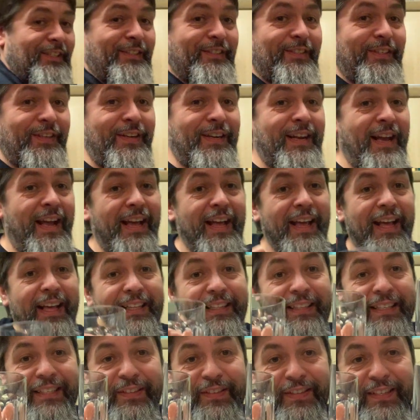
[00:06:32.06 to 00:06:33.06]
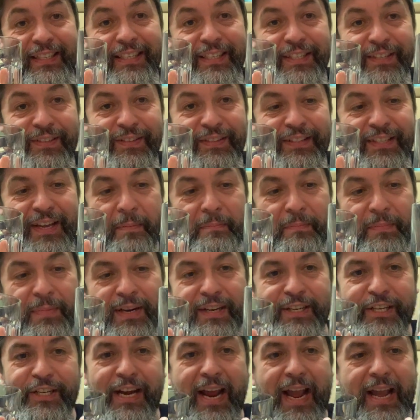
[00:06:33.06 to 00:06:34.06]
concerned, the traditional
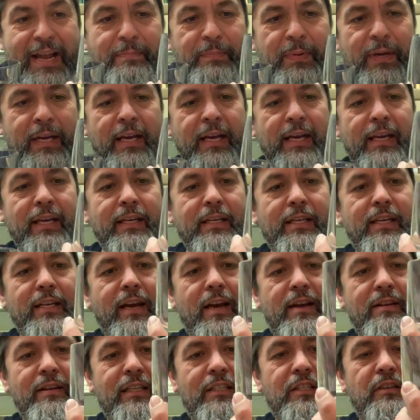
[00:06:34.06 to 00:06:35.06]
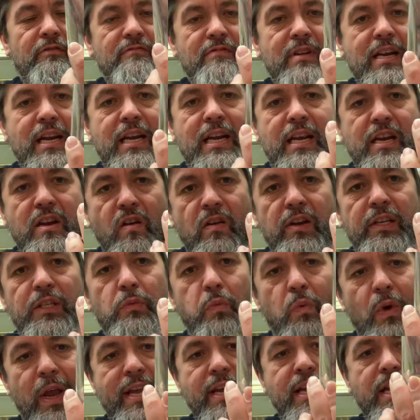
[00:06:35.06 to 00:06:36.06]
tumbler shape you know, that's a really
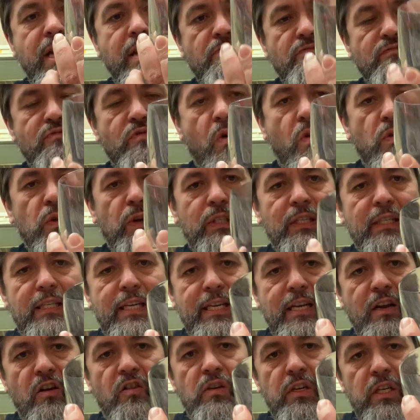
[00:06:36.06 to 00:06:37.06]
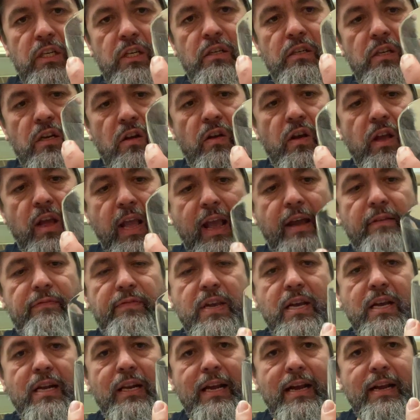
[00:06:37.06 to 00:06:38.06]
nice, weighty, roxy, kind of like
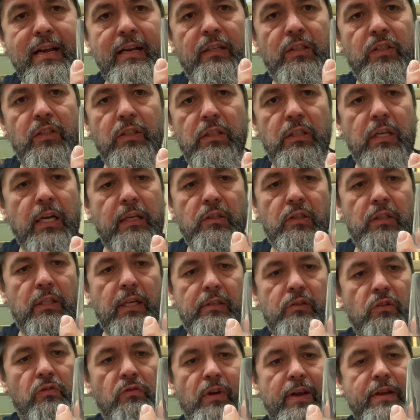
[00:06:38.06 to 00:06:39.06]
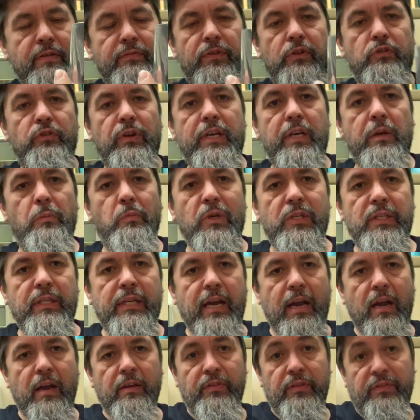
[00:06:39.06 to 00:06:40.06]
heavy glass. And that's, that's great for drinking
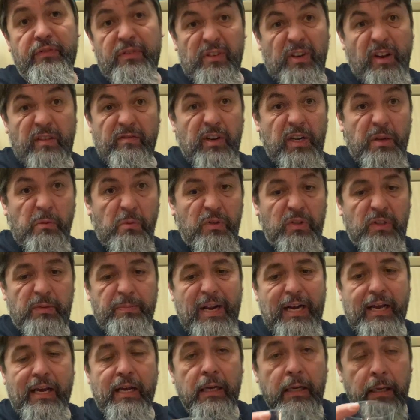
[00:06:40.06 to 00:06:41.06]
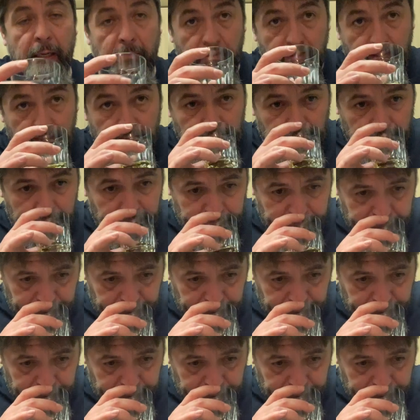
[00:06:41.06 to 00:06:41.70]
whiskey out of if you don't really want to smell it. Because